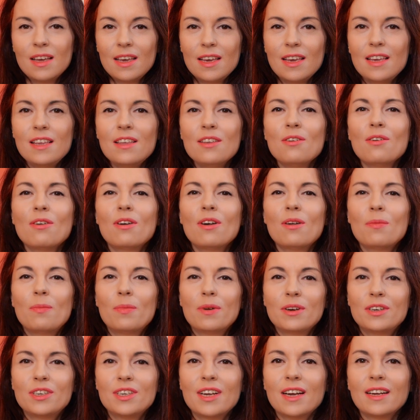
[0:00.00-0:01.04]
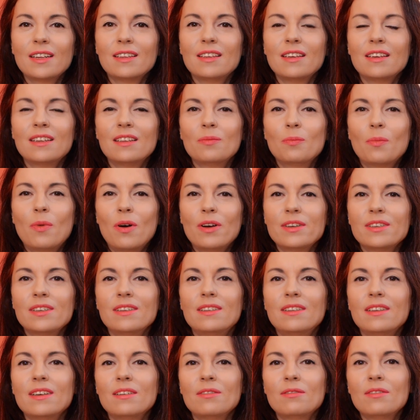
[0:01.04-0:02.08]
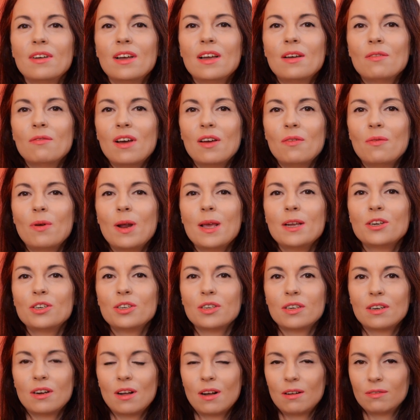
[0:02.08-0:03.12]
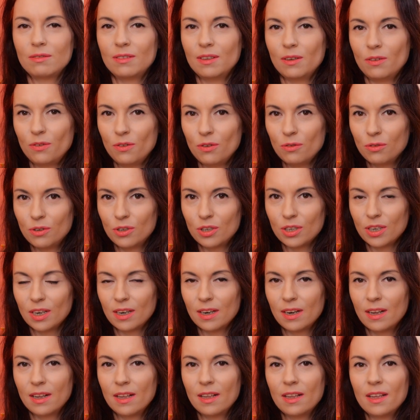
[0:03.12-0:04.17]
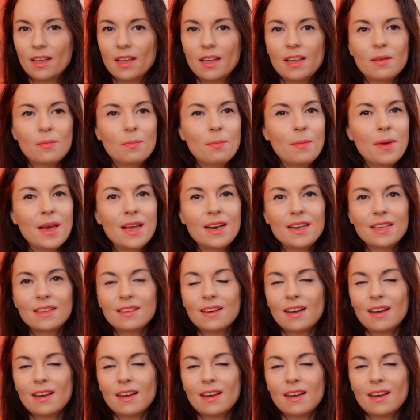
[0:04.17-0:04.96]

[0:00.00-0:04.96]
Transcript: in your projected positive vibration of the future. Many